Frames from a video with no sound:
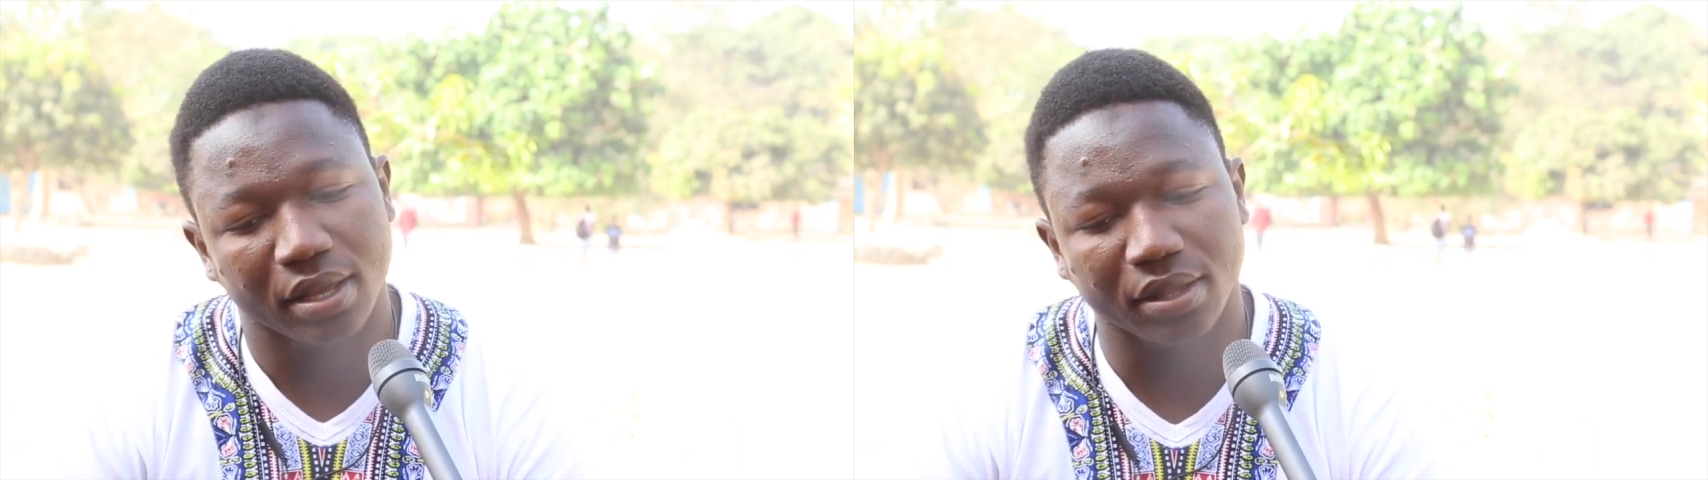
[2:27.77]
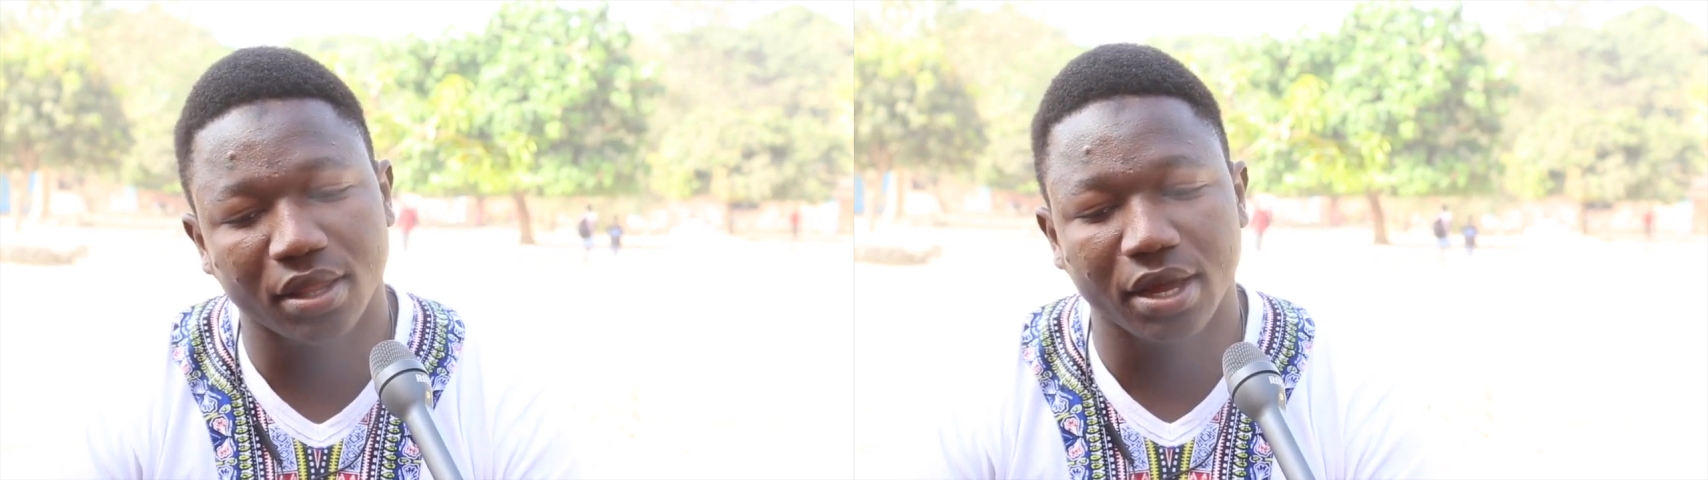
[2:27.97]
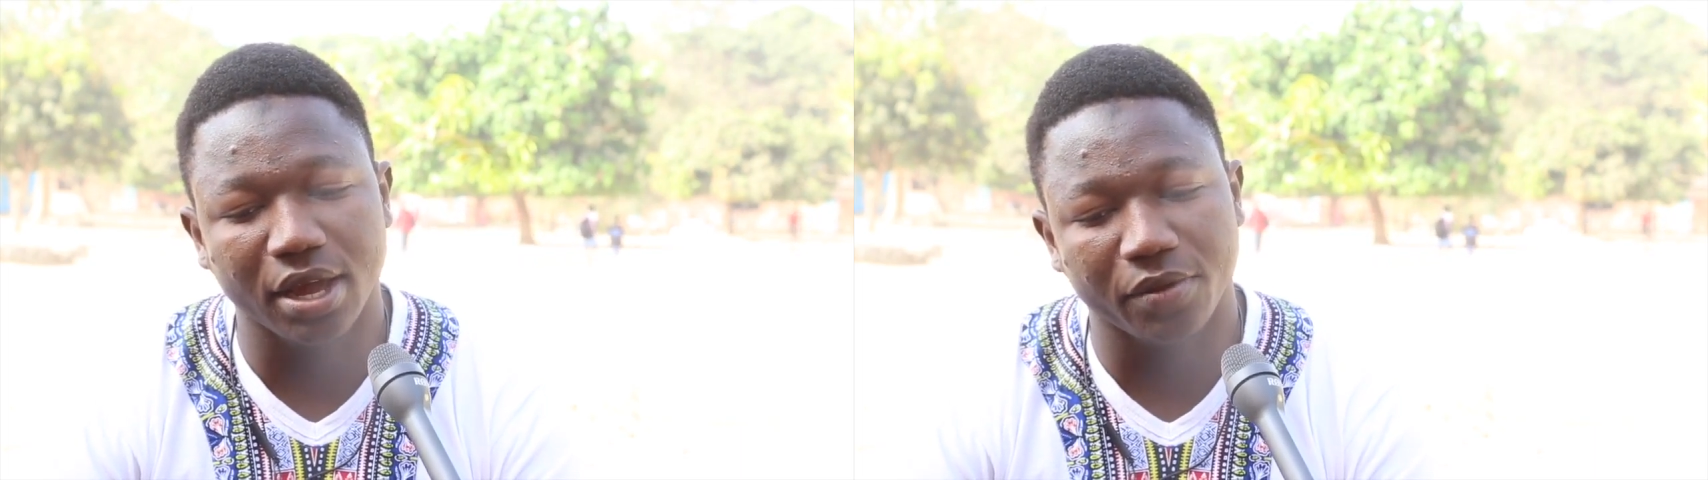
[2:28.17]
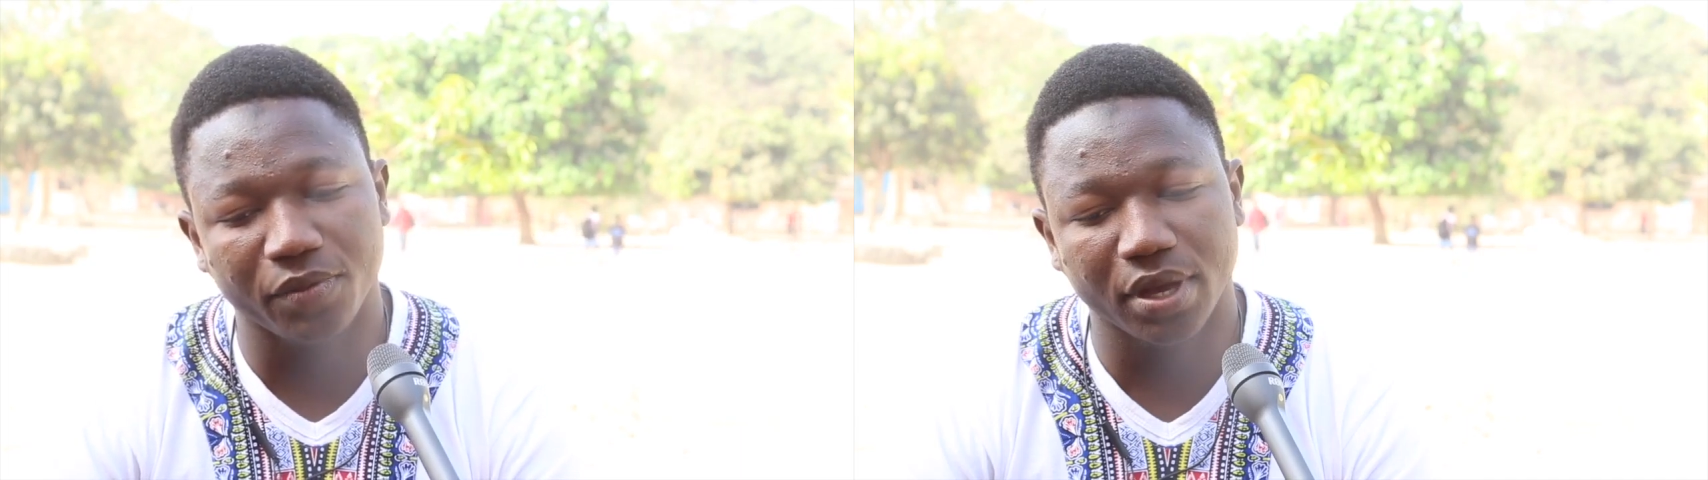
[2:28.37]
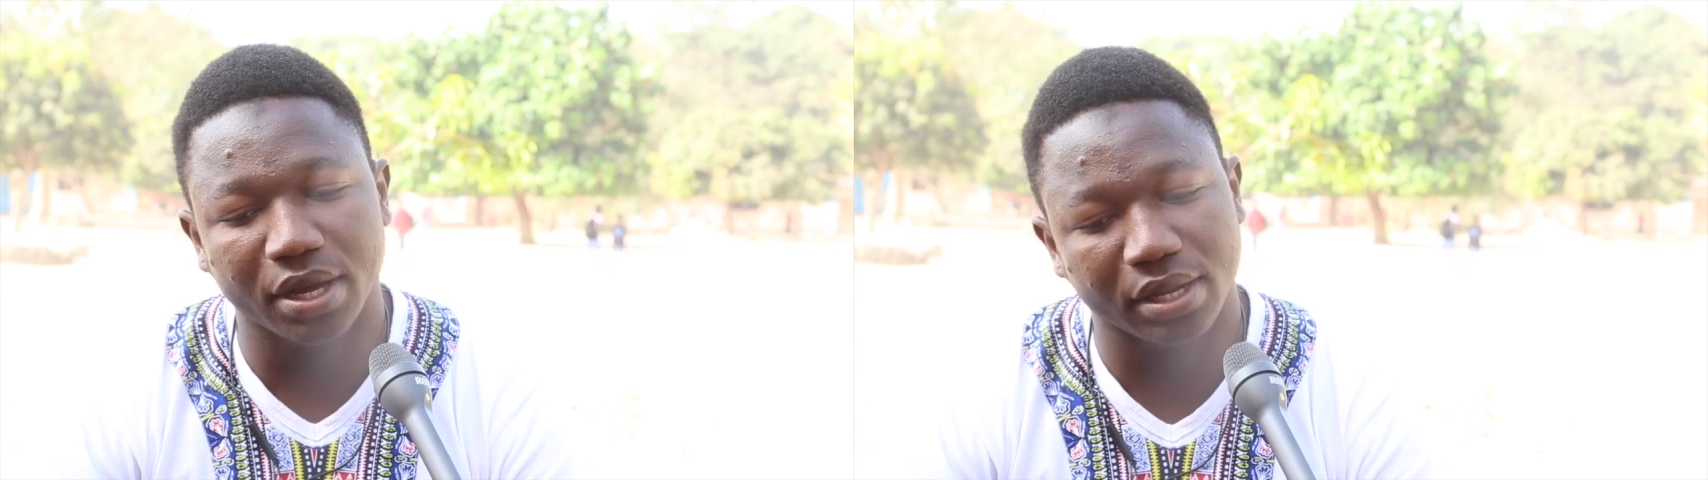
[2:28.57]
in the
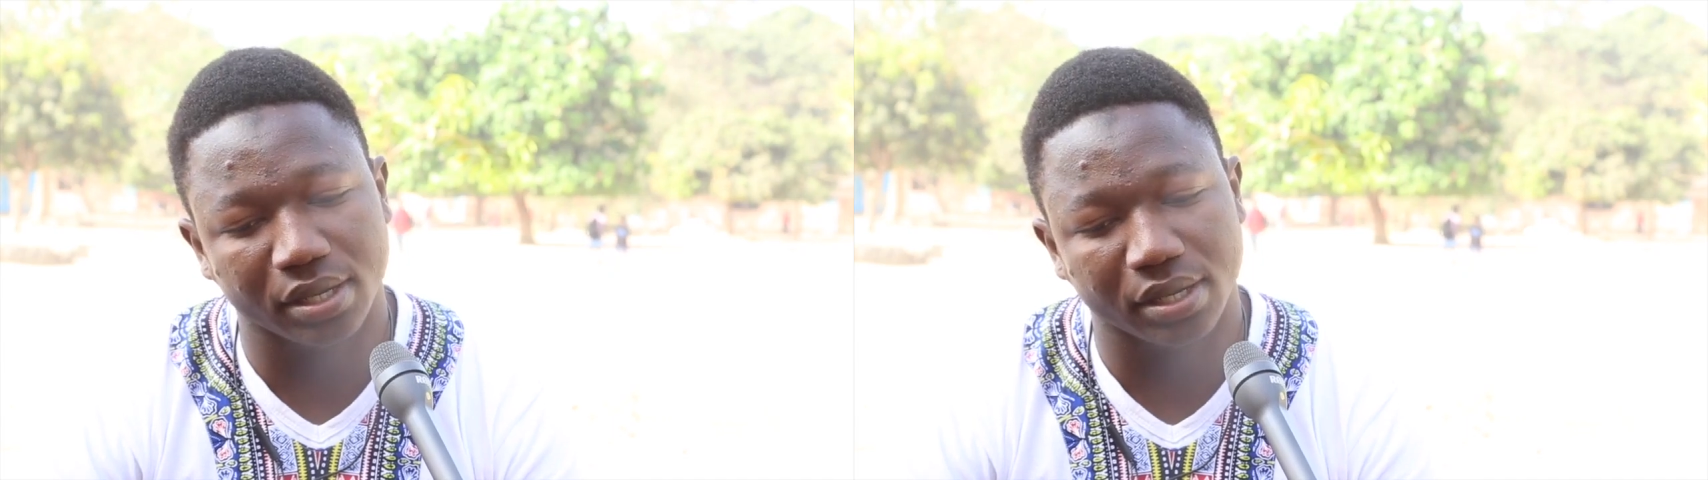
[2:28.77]
Gambia and